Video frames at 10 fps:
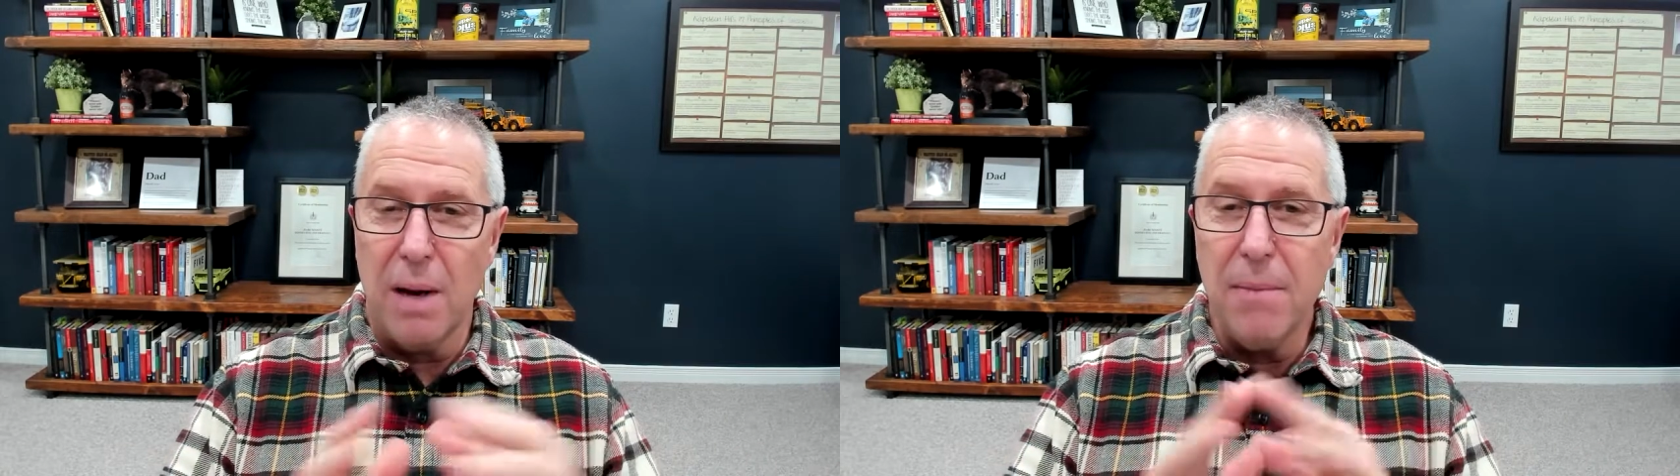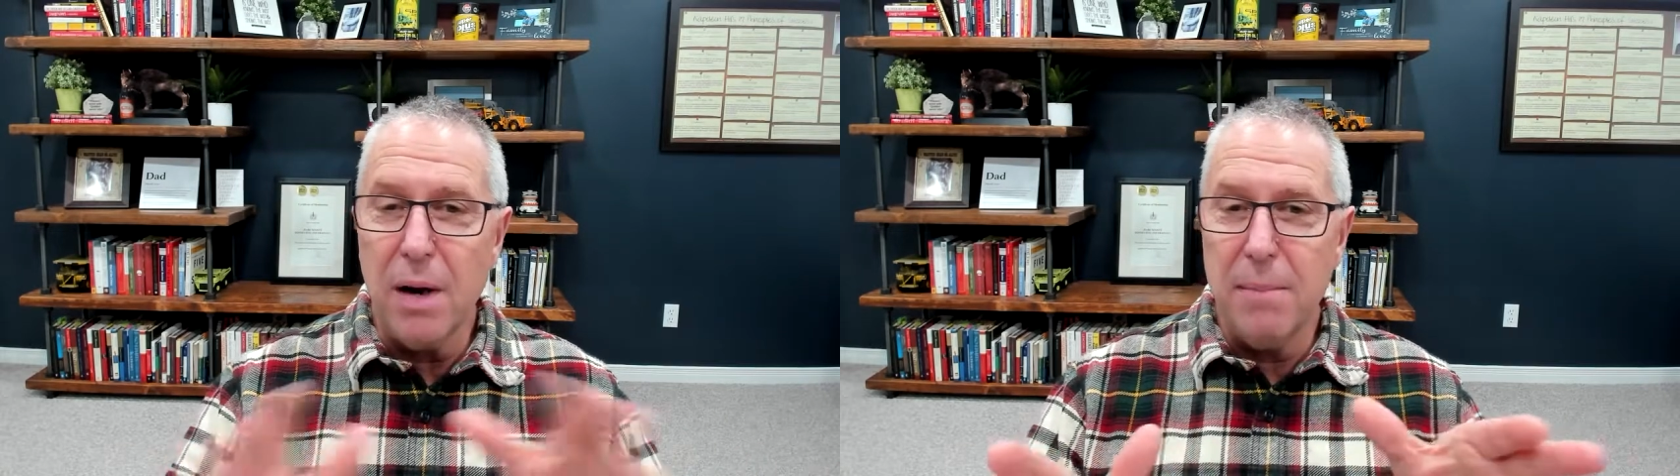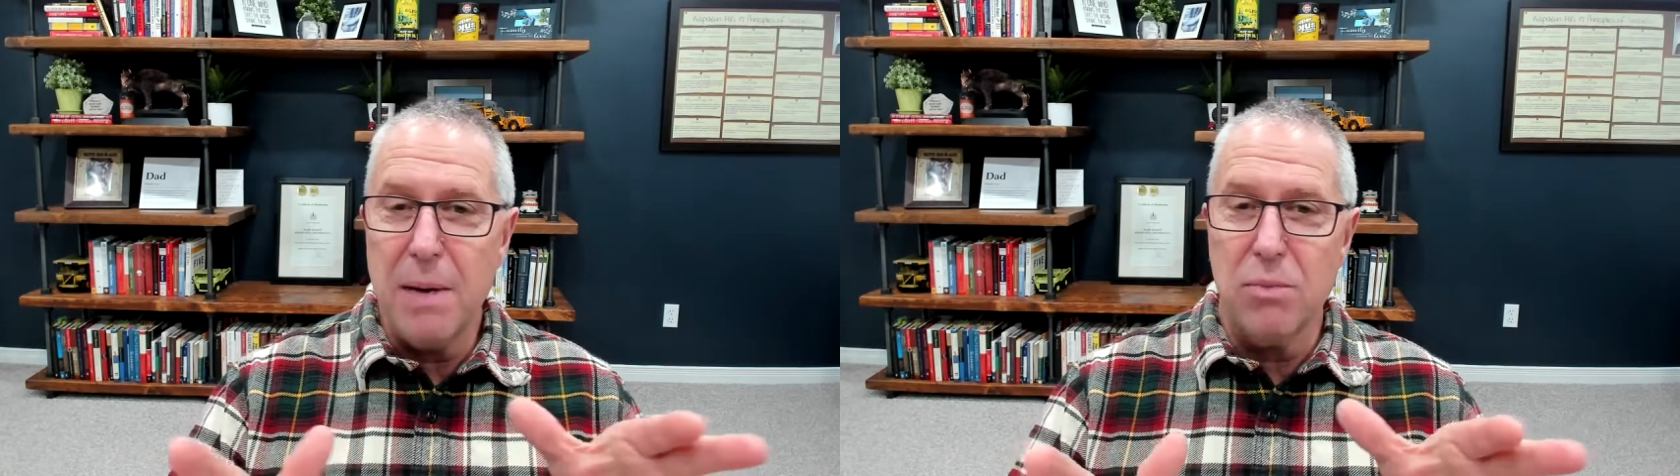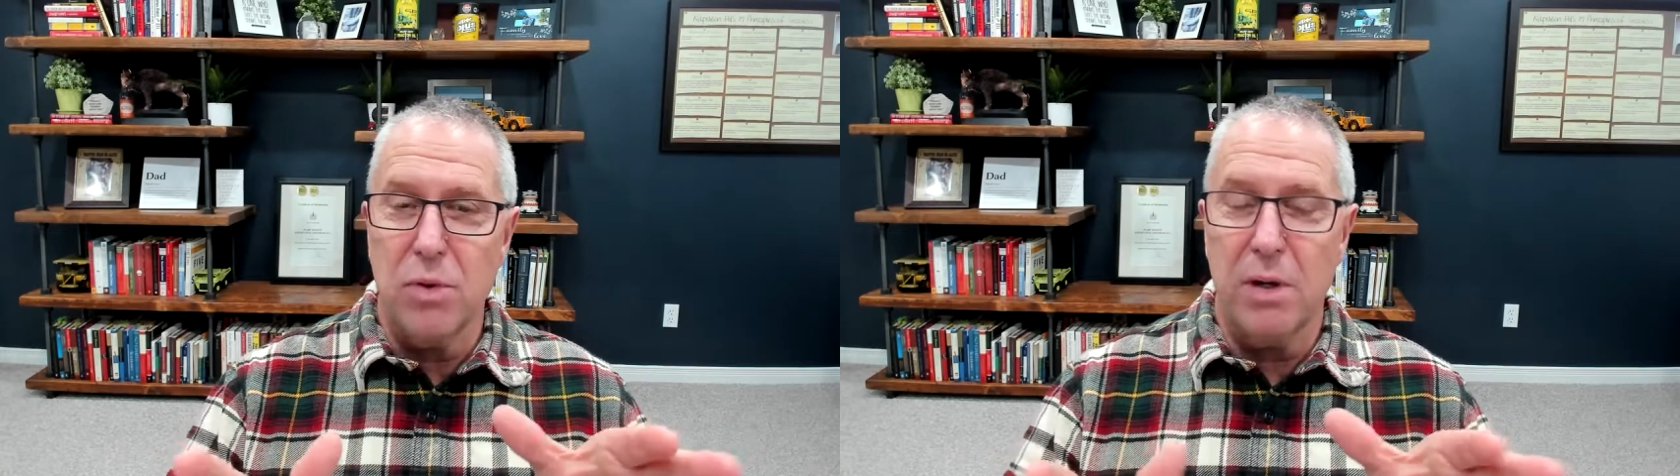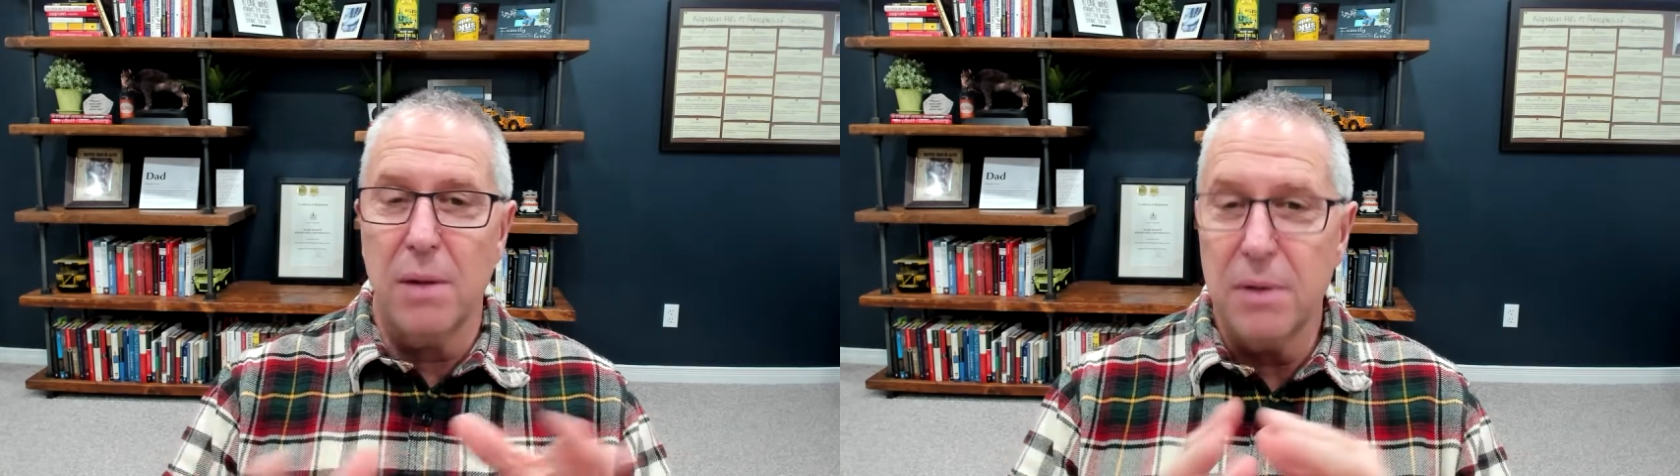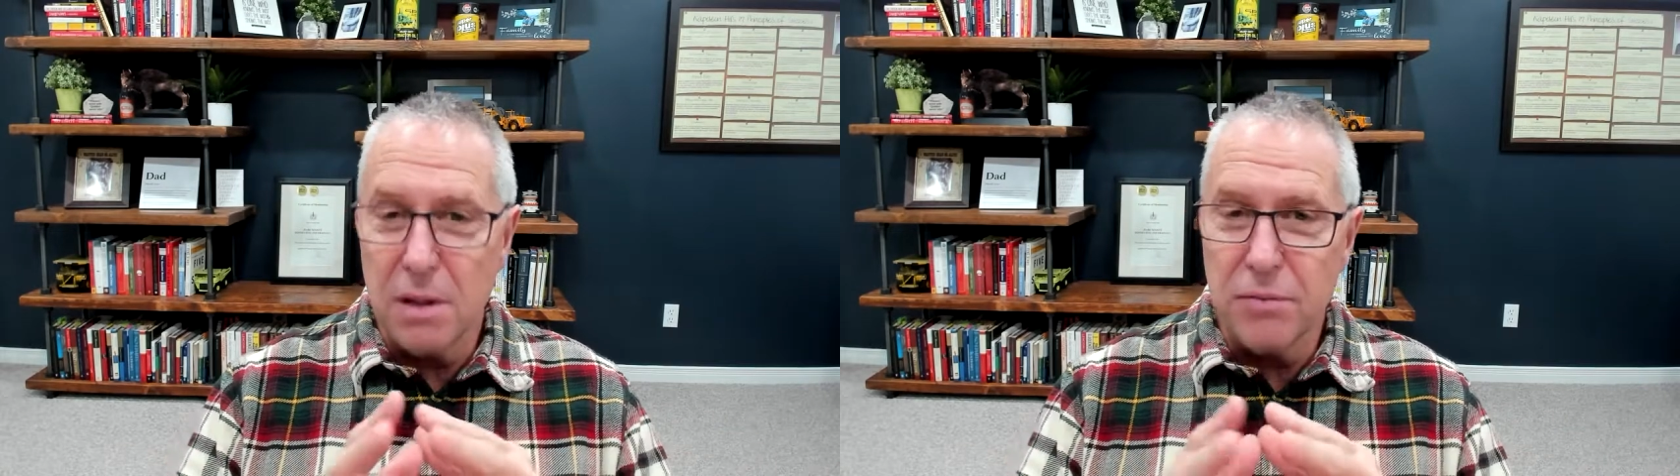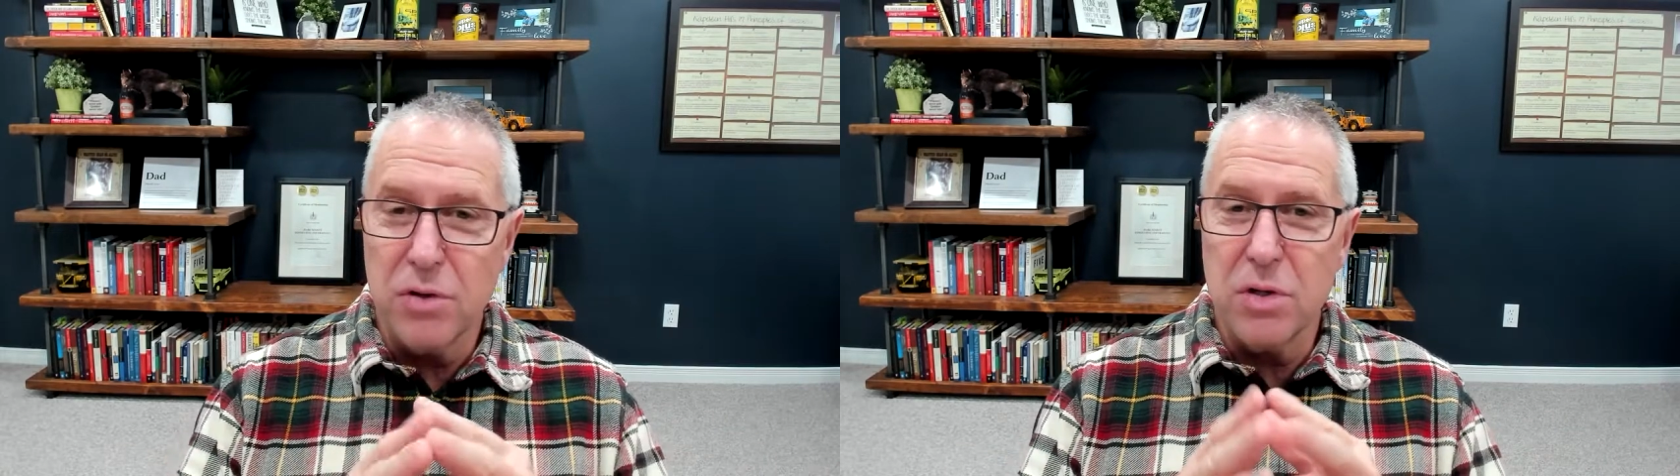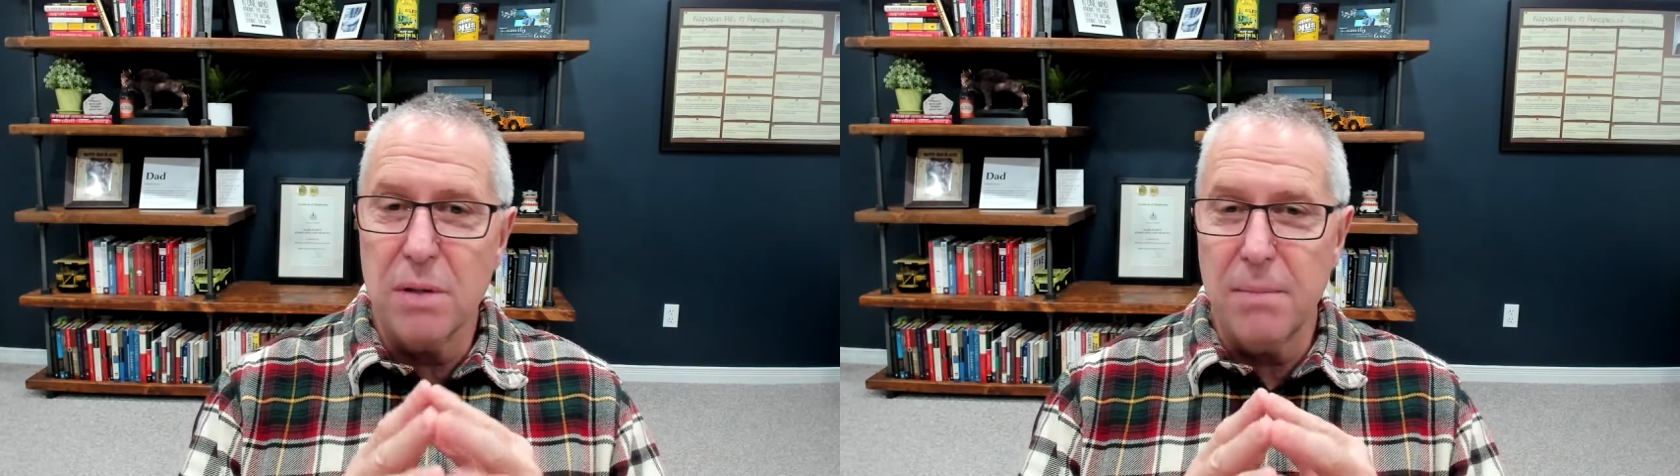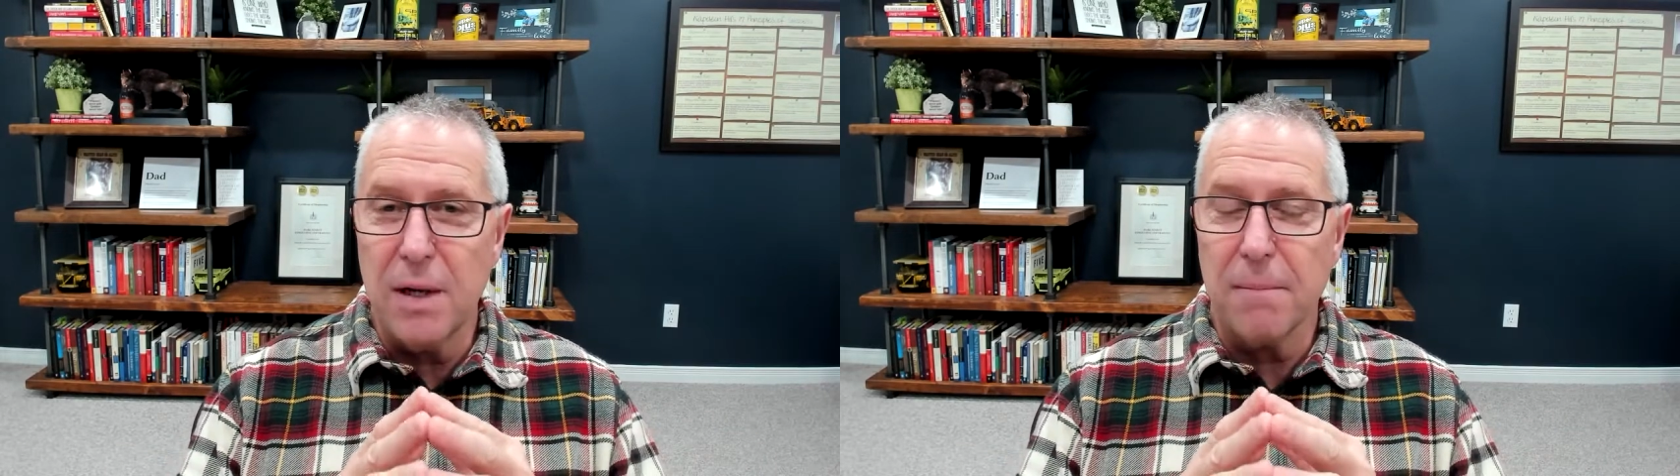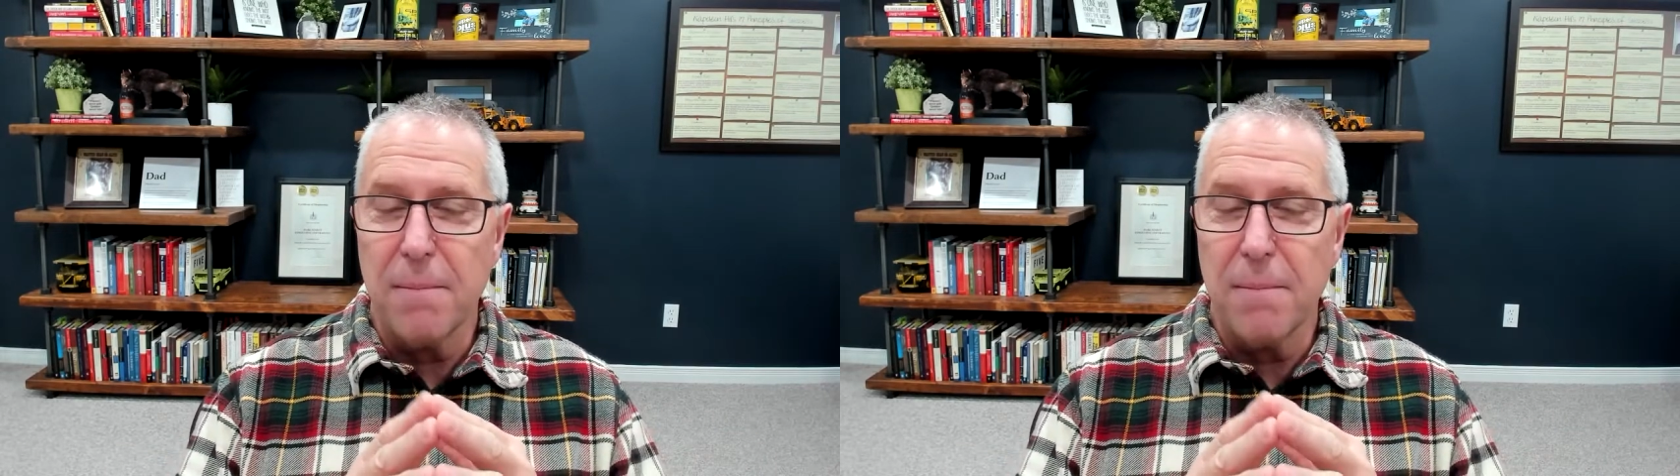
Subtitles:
I'm not a paperwork guy, the first to admit it.